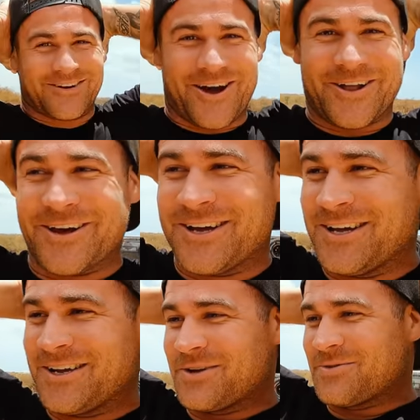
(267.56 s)
Righto,
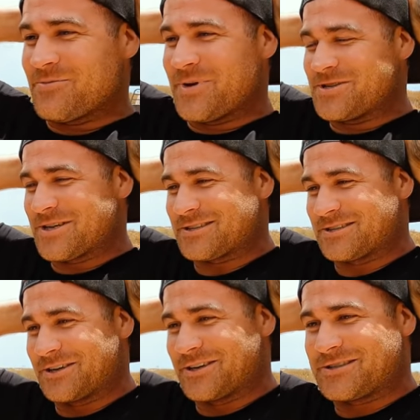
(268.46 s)
me and
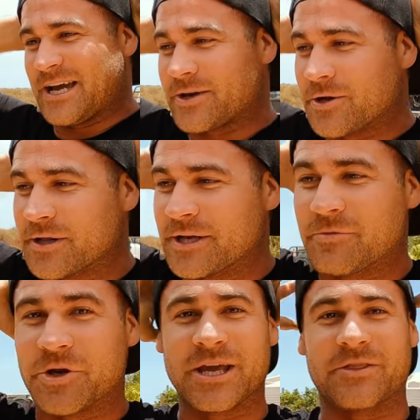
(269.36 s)
Jackson are going to take it all in.
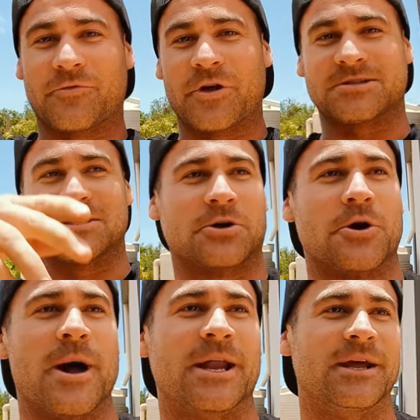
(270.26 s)
I'm going to get the rest of the
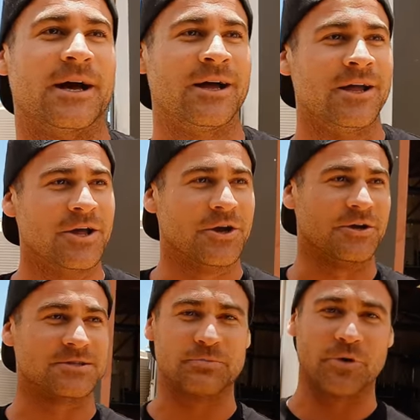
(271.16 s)
crew out here. I'm
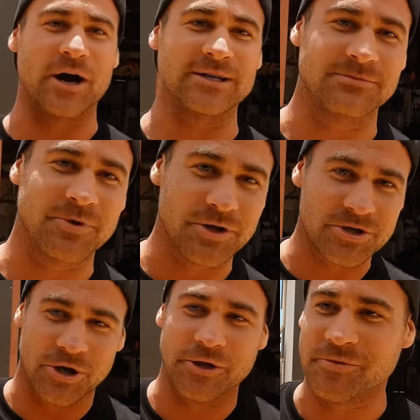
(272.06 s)
going to surprise them, going to
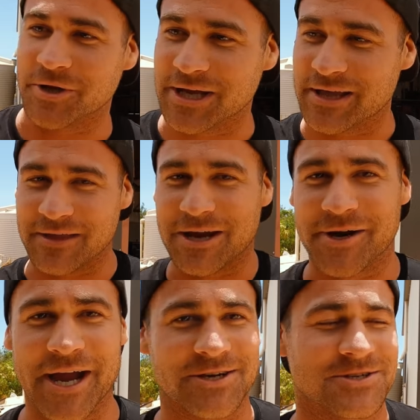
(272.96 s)
show them, going to get their
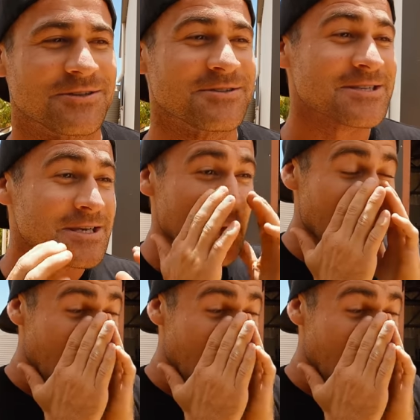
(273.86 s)
reactions.